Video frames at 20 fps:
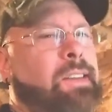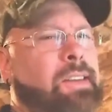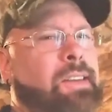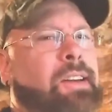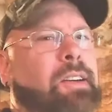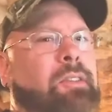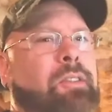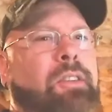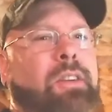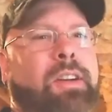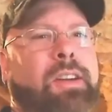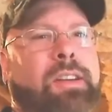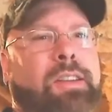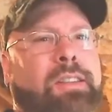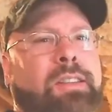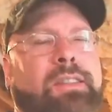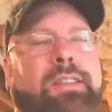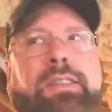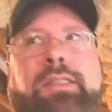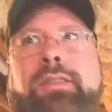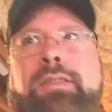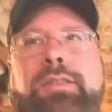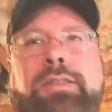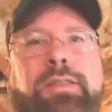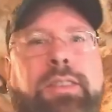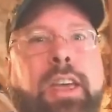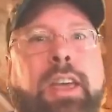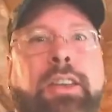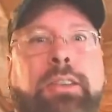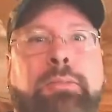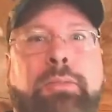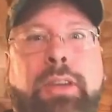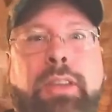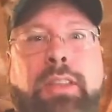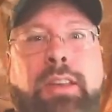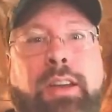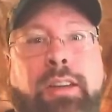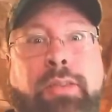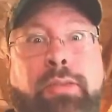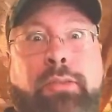yeah right takes
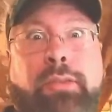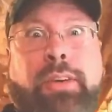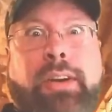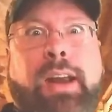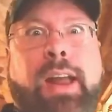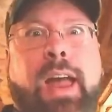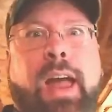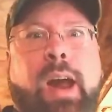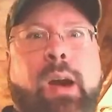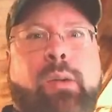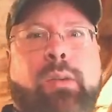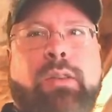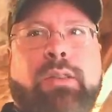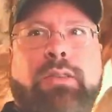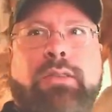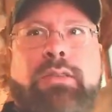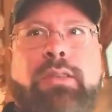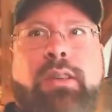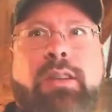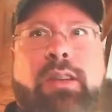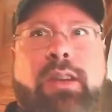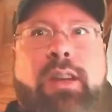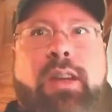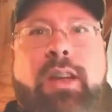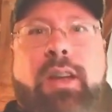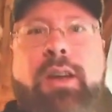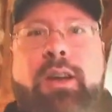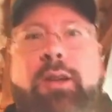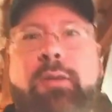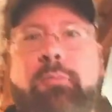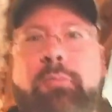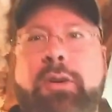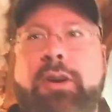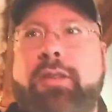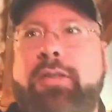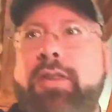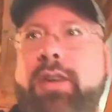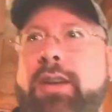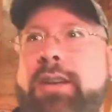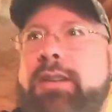me like three hours. Ah!
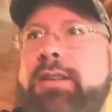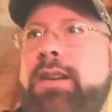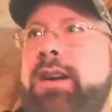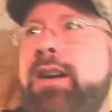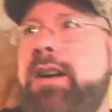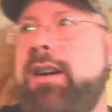But thank